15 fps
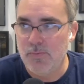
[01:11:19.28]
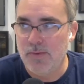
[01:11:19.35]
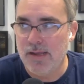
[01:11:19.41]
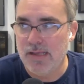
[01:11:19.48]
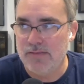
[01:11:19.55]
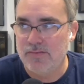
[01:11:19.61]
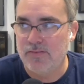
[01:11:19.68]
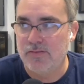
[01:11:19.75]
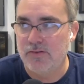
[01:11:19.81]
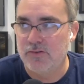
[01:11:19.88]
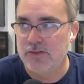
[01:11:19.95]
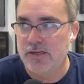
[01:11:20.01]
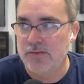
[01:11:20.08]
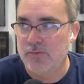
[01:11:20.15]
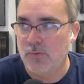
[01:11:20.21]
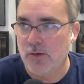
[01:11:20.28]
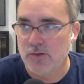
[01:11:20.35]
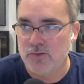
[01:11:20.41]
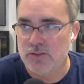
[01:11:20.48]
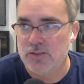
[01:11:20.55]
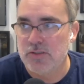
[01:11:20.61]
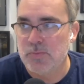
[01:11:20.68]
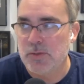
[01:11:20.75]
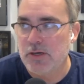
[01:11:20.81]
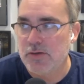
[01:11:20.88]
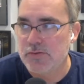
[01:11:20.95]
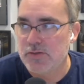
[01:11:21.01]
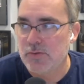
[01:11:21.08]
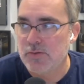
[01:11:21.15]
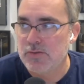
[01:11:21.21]
you ask such nice questions, but
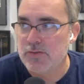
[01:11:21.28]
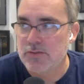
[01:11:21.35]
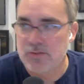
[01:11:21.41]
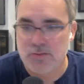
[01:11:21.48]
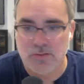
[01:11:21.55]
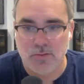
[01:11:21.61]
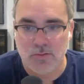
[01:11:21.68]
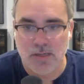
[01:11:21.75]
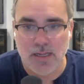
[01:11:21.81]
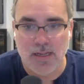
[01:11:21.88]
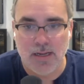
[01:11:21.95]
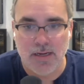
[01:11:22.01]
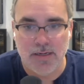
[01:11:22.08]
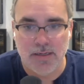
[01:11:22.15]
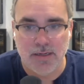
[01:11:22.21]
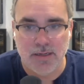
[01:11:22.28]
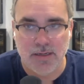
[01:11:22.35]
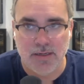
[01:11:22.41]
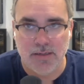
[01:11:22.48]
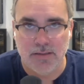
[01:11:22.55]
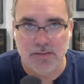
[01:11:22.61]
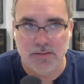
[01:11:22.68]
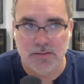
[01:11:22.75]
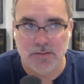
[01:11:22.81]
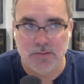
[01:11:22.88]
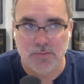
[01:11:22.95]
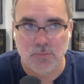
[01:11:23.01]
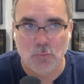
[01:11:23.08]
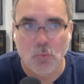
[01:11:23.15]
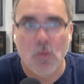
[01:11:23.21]
also it's just so kind and
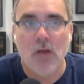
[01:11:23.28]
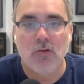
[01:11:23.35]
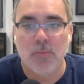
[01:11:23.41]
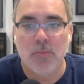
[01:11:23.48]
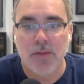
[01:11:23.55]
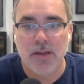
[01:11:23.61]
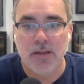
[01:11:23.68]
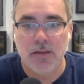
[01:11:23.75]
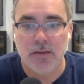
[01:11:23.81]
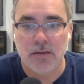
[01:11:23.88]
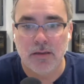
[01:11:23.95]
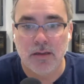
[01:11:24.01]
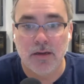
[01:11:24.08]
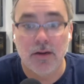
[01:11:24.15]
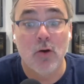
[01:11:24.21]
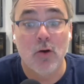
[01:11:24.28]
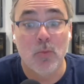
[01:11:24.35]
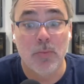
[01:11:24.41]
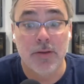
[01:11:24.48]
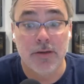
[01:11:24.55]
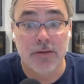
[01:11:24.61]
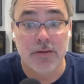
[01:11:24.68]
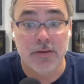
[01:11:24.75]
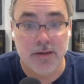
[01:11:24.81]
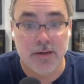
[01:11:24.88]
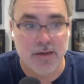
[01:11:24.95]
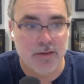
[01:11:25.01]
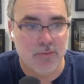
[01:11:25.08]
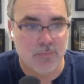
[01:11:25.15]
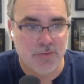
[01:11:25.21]
welcoming and open.
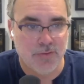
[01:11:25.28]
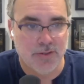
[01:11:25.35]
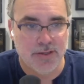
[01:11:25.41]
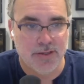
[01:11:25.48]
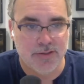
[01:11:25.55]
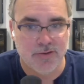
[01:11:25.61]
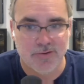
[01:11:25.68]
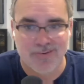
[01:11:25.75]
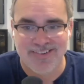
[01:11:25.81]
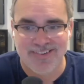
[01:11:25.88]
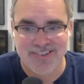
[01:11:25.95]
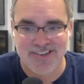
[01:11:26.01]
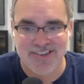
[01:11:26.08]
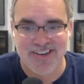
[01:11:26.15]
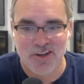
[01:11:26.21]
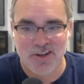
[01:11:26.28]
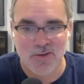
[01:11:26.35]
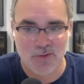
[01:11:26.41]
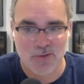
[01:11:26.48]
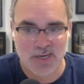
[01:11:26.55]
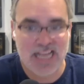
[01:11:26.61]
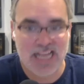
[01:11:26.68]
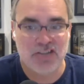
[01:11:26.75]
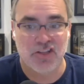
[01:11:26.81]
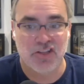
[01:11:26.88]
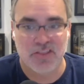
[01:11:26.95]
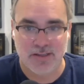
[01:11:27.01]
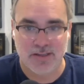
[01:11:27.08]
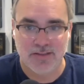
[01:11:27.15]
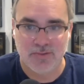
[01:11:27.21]
And I don't feel like you're trying to go for
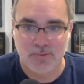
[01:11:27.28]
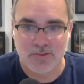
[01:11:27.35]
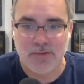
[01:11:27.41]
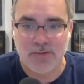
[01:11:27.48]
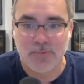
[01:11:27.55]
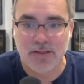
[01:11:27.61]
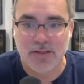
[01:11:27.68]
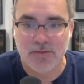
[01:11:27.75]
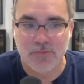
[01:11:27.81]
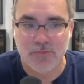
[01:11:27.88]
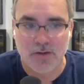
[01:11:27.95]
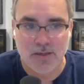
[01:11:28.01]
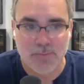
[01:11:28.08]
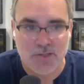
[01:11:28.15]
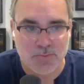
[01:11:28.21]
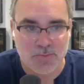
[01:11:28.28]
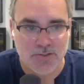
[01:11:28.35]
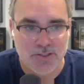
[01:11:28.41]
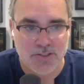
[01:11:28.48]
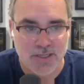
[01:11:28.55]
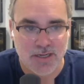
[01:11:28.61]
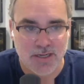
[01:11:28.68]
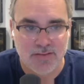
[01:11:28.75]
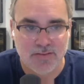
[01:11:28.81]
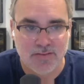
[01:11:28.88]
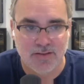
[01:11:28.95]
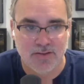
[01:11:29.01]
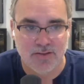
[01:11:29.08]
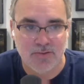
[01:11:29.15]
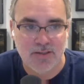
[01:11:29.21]
gotcha things, which I really very much appreciate.
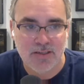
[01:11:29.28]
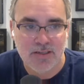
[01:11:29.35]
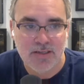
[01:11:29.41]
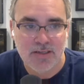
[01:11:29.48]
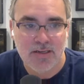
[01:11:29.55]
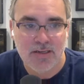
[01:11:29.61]
So,